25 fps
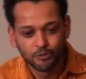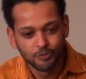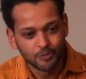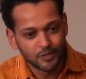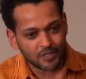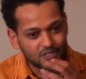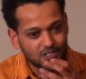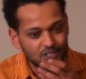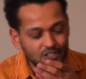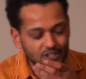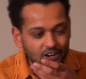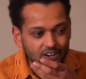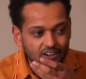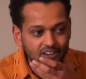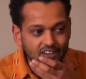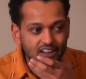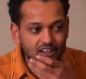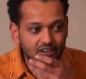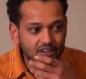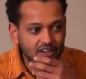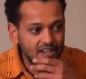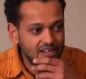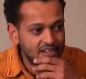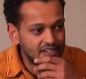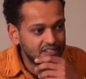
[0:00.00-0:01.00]
It started out
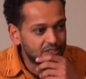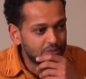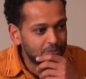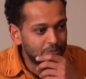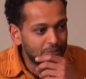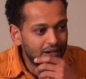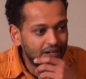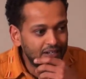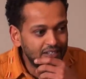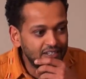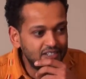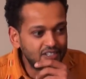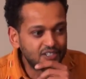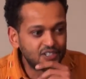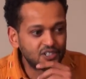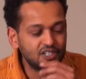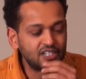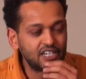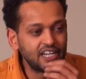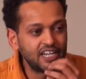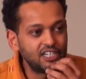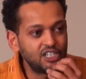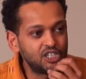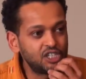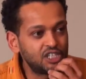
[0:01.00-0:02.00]
as my
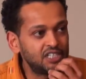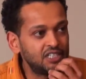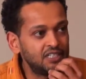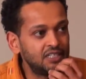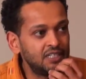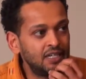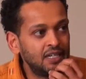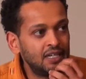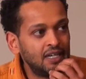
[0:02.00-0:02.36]
dissertation,